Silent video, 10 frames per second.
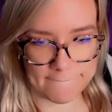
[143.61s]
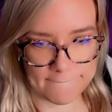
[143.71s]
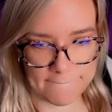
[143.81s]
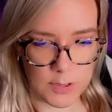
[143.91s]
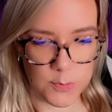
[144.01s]

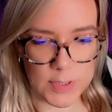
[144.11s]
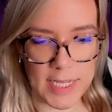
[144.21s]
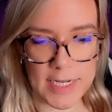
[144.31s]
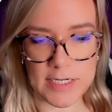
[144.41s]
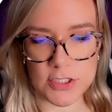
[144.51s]

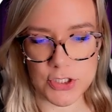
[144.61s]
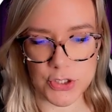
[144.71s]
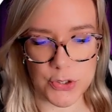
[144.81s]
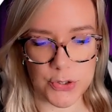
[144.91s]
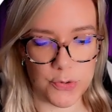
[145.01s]
related
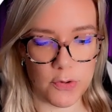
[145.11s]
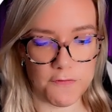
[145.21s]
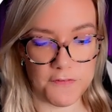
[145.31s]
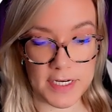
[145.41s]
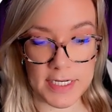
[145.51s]
to
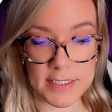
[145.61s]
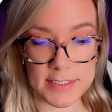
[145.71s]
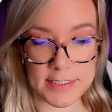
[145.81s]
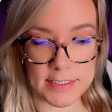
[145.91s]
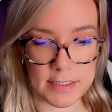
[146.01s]
fitness,
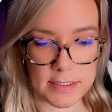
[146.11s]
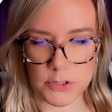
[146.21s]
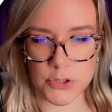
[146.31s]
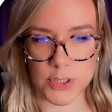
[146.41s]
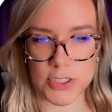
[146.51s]

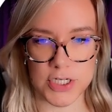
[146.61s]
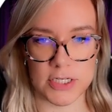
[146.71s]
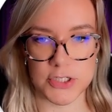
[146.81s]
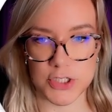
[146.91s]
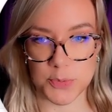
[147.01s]
nutrition,
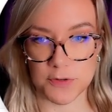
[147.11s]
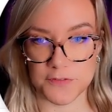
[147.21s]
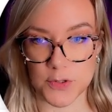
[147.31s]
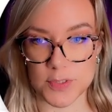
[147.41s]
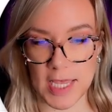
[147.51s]
superfoods,
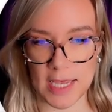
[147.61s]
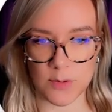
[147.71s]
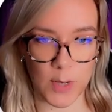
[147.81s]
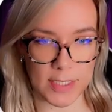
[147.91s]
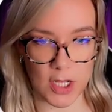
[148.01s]
and weight
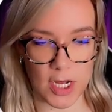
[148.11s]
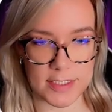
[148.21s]
loss.